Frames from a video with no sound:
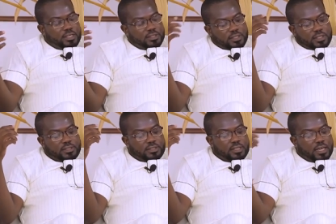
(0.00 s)

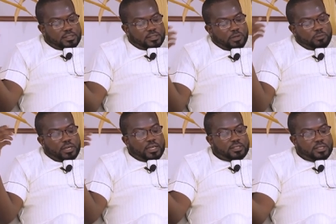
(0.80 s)
says that my
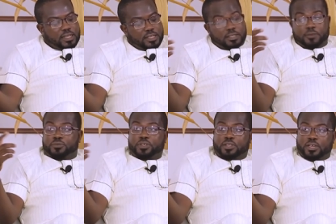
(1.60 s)
brother says that he's a
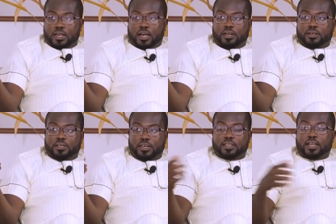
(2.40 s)
free thinker
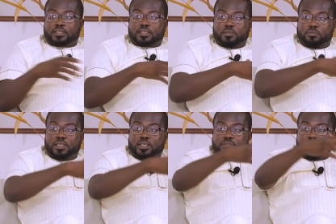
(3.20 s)
and that he
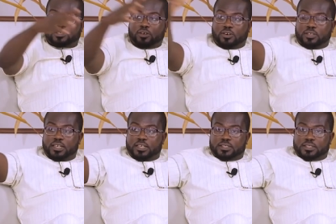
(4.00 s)
believes that all
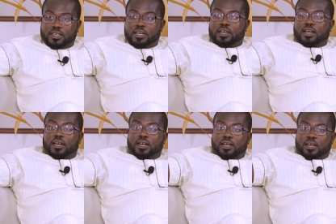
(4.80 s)
these
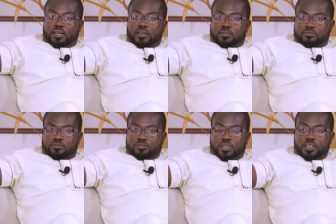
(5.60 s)
uh,
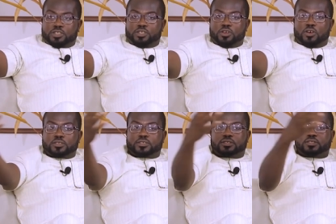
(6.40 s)

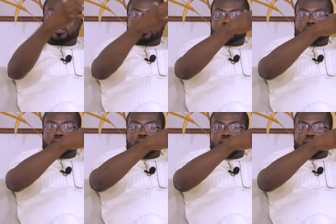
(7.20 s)
religious
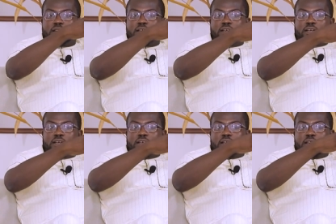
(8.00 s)
uh,
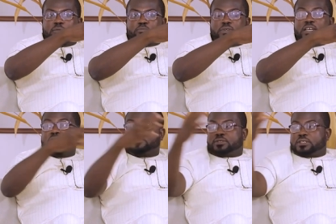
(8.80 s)
uh,
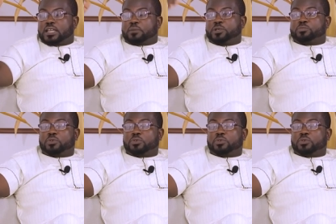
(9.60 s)
beliefs that people